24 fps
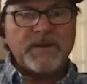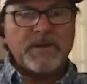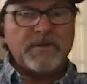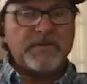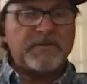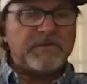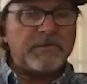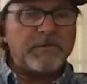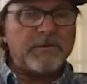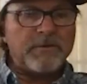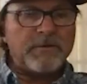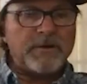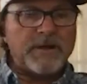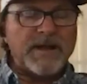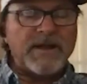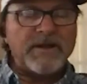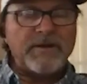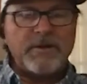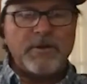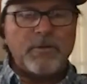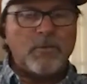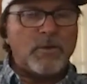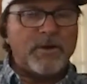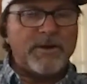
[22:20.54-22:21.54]
Sooner or
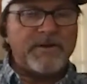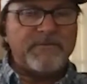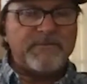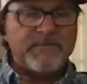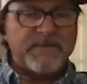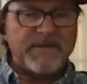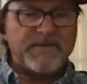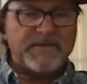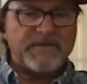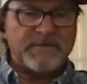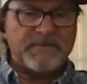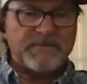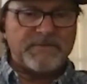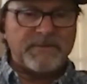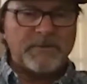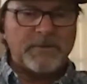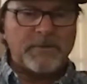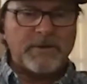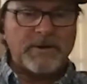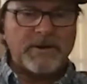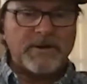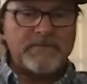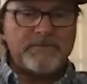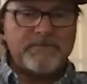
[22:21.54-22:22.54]
later you want to visit
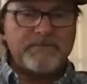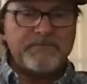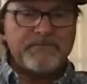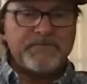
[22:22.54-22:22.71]
Florida.